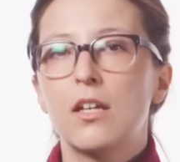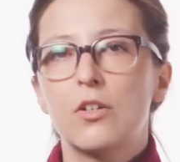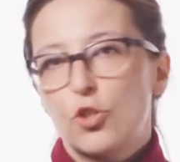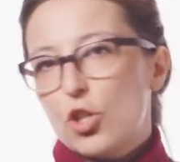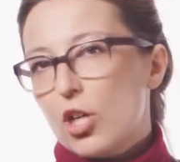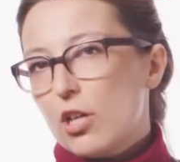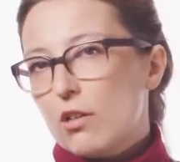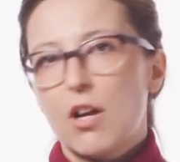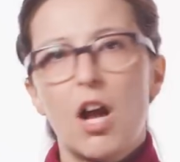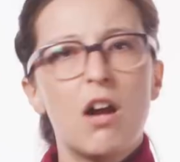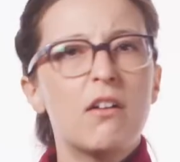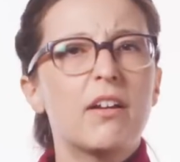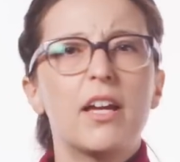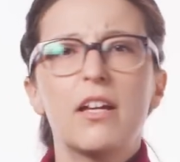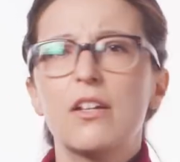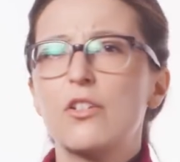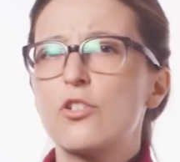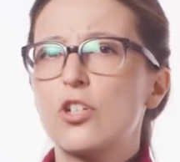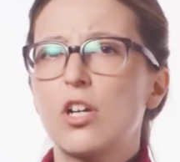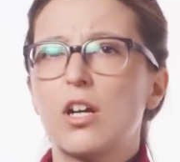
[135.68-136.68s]
Sure,
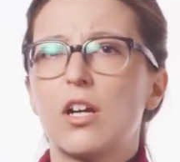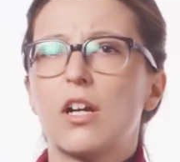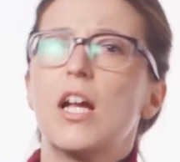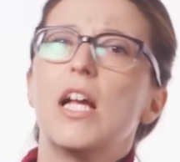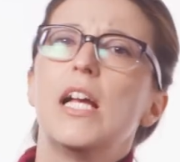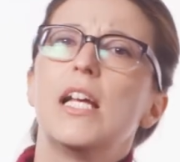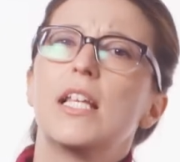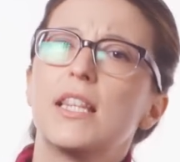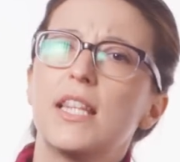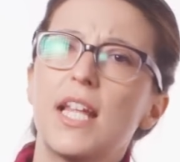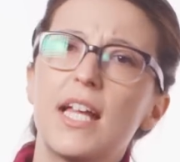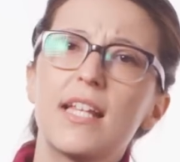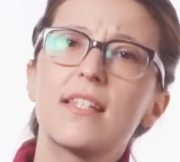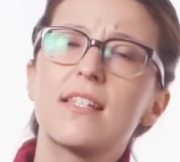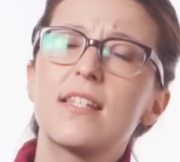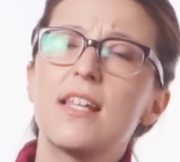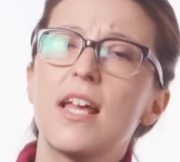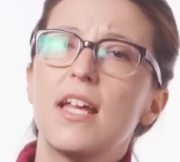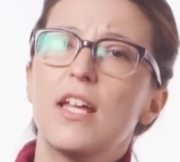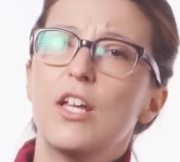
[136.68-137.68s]
okay, sure.
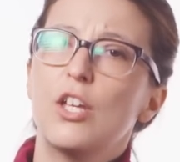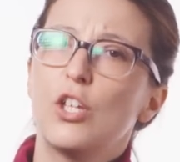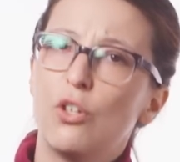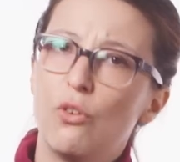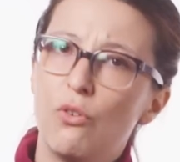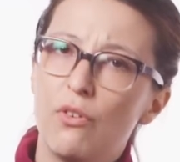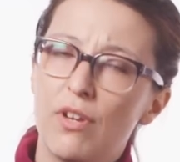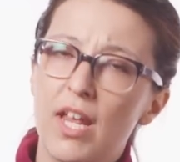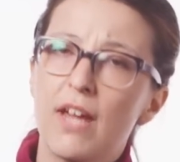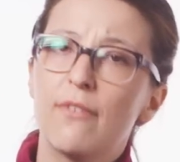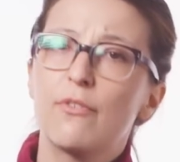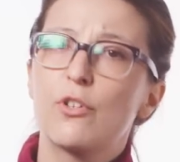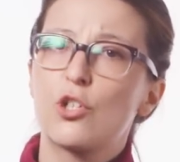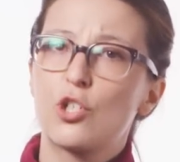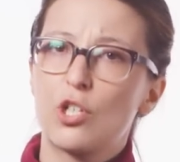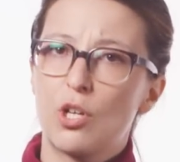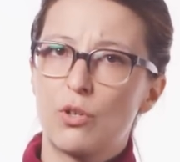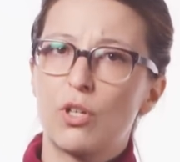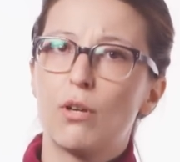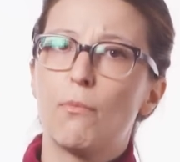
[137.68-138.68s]
Let's say you never
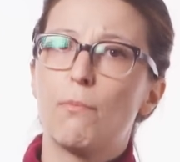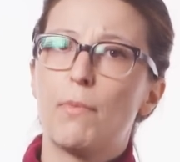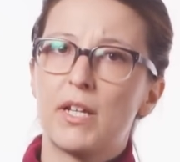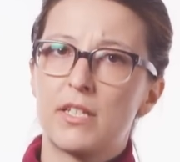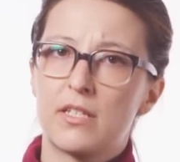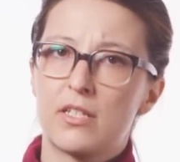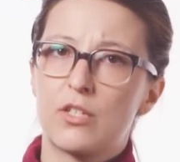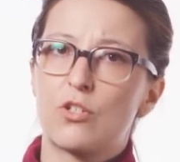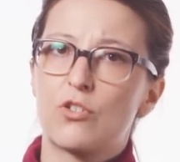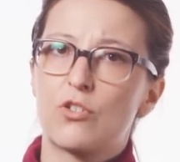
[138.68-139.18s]
show your butt to